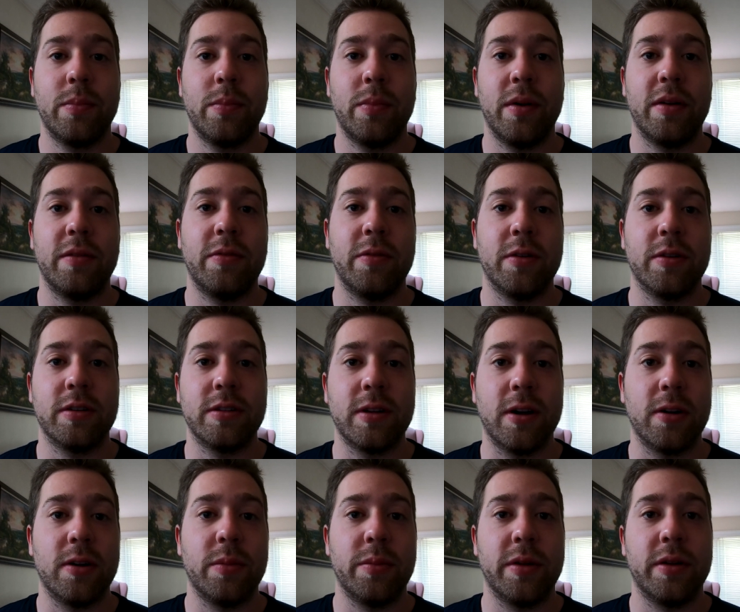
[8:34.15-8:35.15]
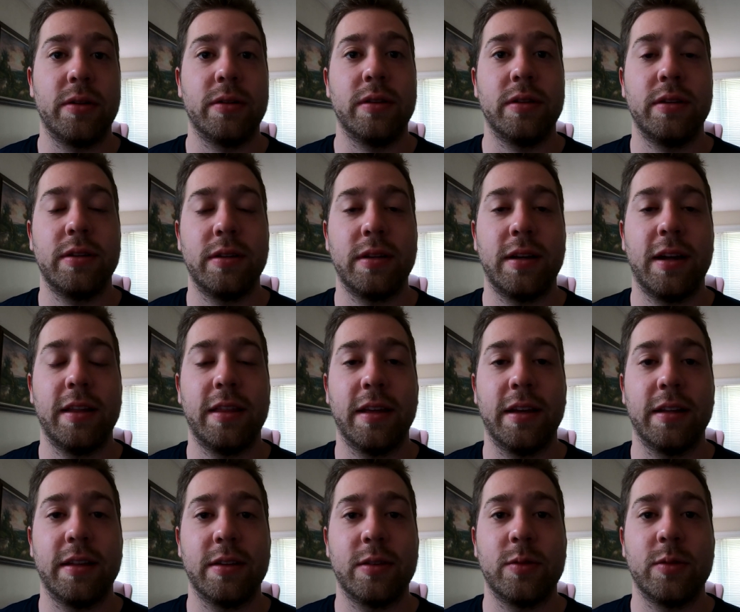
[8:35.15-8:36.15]
But for a starter build, I
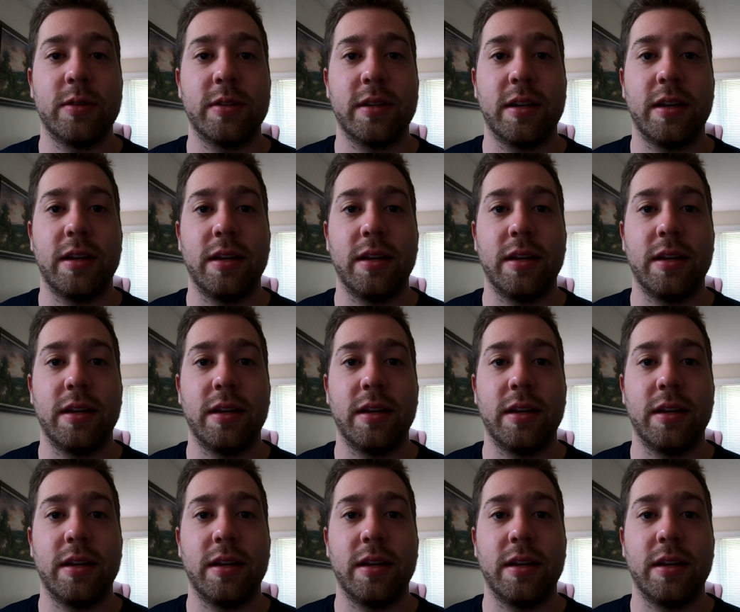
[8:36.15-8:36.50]
think this was